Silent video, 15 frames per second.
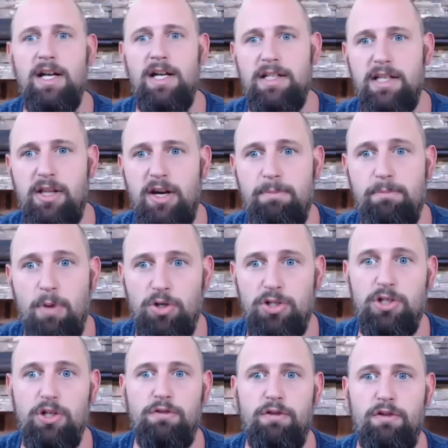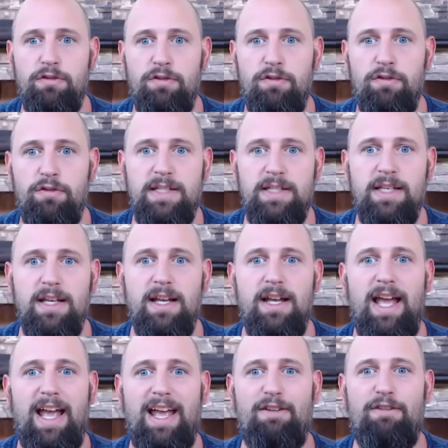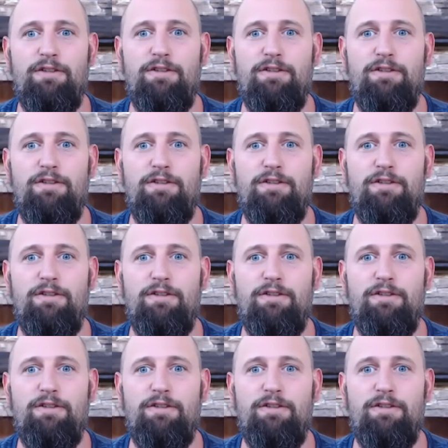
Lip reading: to their emotional fulfillment and